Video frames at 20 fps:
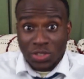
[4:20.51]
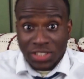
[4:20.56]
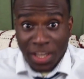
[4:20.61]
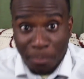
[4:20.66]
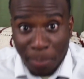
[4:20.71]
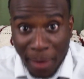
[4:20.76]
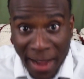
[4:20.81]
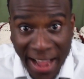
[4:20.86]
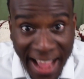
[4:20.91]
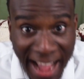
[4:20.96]

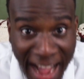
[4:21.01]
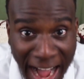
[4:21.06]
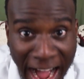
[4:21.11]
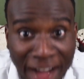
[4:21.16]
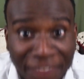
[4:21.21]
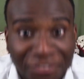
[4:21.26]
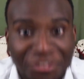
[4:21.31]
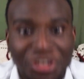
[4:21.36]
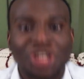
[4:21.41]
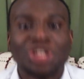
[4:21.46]
tip I
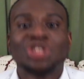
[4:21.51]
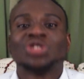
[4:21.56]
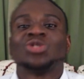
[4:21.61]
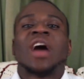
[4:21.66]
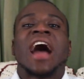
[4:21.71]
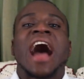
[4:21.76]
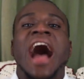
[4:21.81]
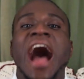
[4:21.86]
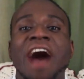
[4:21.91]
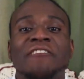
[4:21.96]
have is to
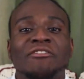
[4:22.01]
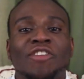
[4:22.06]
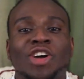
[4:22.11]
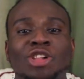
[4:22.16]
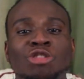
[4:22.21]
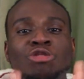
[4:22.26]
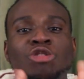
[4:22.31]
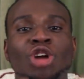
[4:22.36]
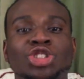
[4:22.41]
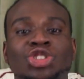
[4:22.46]
have a
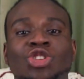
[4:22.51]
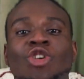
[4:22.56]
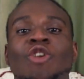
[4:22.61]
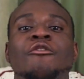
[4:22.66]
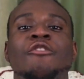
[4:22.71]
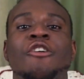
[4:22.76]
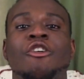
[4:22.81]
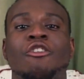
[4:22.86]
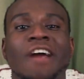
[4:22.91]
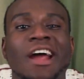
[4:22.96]
lot
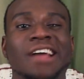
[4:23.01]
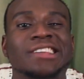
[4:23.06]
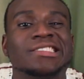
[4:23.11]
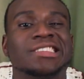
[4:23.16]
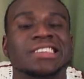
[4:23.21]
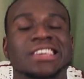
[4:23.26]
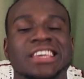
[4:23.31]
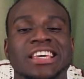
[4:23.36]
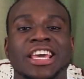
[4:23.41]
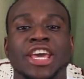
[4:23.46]
of
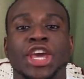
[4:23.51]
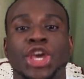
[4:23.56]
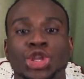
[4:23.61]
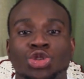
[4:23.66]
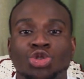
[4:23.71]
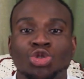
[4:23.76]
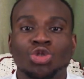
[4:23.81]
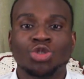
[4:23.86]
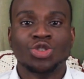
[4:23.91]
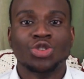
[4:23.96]
variety
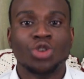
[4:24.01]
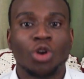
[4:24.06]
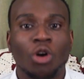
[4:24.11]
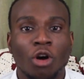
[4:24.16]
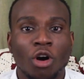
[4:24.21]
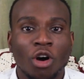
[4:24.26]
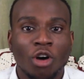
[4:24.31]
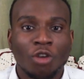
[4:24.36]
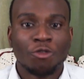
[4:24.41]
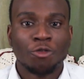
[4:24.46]
in
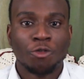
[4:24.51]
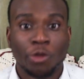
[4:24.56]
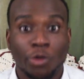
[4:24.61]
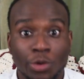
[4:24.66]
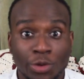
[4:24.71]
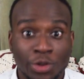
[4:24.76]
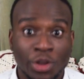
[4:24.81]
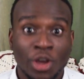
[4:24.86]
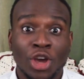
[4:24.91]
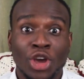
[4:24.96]
your
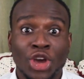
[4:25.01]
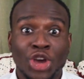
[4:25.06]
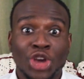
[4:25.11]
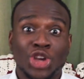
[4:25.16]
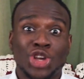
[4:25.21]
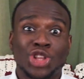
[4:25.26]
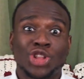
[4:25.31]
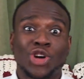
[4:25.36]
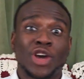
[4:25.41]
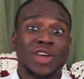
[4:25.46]
food.
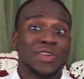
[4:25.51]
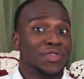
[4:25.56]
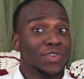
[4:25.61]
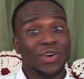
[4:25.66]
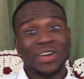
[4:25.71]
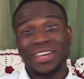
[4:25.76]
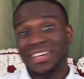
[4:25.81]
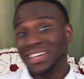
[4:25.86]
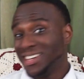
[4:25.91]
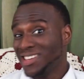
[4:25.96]
You know, if
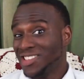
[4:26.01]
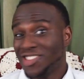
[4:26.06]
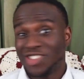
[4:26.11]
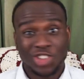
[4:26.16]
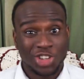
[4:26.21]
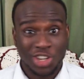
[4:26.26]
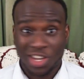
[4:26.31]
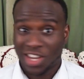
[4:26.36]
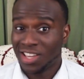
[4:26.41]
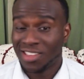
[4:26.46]
you're eating
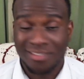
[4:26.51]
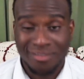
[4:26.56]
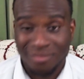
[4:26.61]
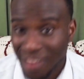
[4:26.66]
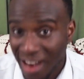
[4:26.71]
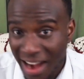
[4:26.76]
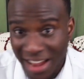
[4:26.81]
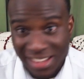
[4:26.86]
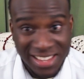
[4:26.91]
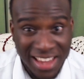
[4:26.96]
chicken and
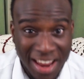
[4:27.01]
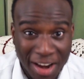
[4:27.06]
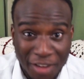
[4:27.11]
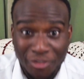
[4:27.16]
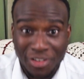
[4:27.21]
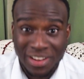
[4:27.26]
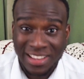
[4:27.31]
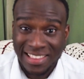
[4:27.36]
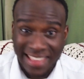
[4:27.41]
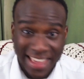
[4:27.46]
rice
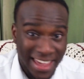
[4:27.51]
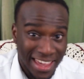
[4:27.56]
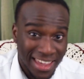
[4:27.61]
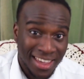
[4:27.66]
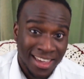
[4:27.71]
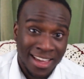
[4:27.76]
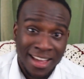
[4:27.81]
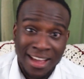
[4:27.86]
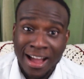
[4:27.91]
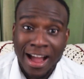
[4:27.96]
every
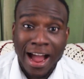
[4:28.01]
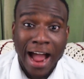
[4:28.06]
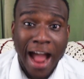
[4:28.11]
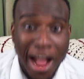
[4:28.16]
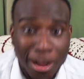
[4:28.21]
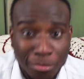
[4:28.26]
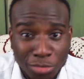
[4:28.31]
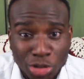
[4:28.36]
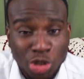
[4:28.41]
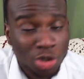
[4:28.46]
day,
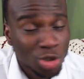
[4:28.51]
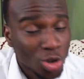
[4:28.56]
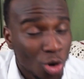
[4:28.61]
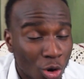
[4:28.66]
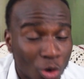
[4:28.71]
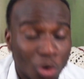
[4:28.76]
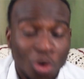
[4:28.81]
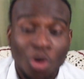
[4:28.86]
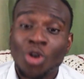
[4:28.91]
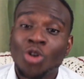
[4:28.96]
I'm
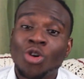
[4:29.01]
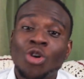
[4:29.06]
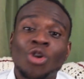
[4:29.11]
sure